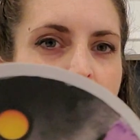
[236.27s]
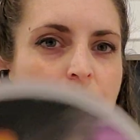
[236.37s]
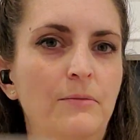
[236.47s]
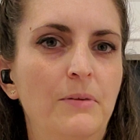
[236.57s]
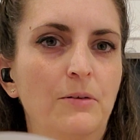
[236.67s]

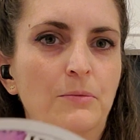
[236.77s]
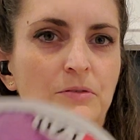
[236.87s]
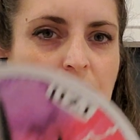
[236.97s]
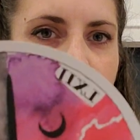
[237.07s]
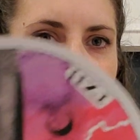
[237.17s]
you've been
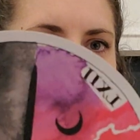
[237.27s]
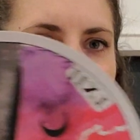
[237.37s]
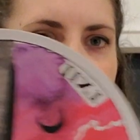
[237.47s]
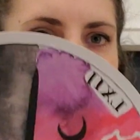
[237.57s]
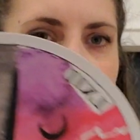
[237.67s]
almost
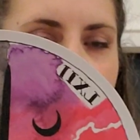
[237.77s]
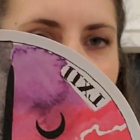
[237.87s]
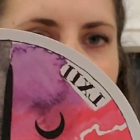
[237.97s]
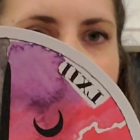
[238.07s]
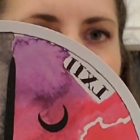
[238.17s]
having to feel
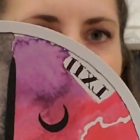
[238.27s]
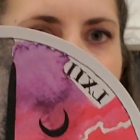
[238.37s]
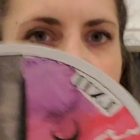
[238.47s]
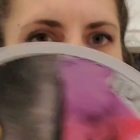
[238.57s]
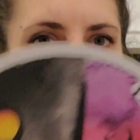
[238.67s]
like you've been
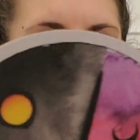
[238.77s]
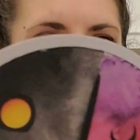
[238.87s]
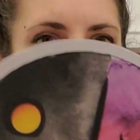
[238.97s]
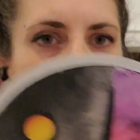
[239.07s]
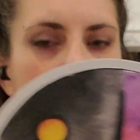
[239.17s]
living this
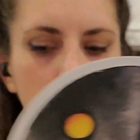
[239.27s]
dual life,